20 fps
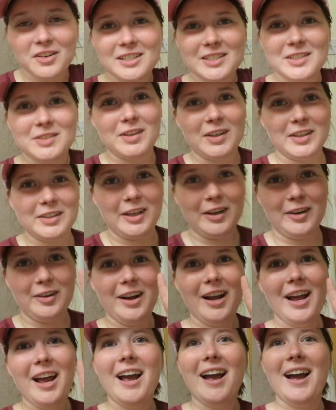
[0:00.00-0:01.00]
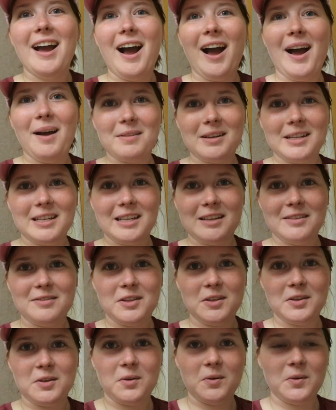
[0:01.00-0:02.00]
First of all, though, I'm gonna give
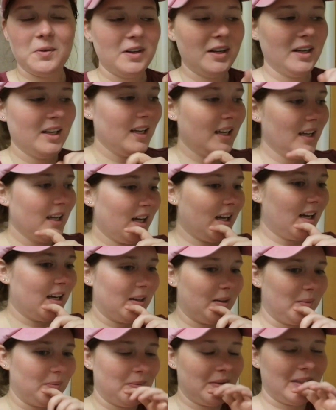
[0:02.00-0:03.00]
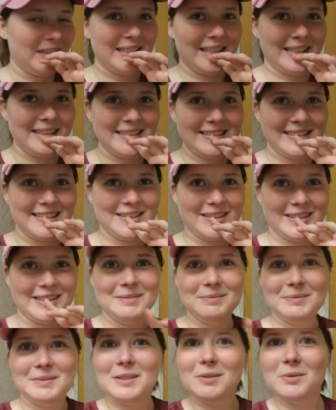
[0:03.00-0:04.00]
you a nice little
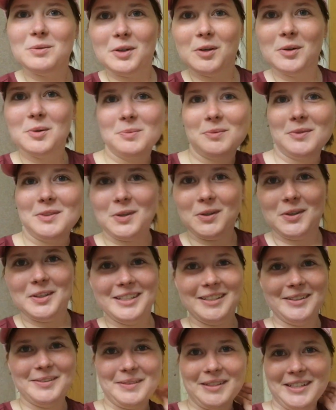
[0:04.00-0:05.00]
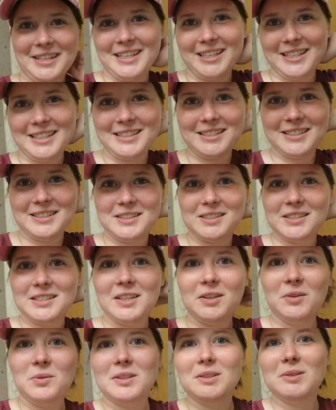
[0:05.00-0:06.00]
empty room tour because
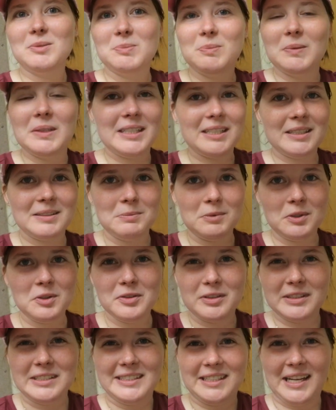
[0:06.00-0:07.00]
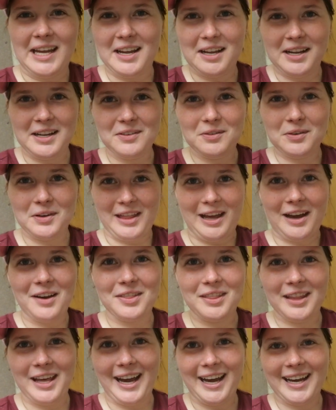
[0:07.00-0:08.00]
it wouldn't be a move-in day
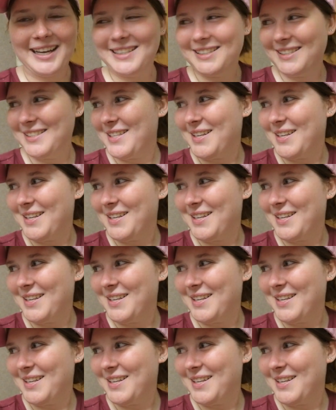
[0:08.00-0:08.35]
without that.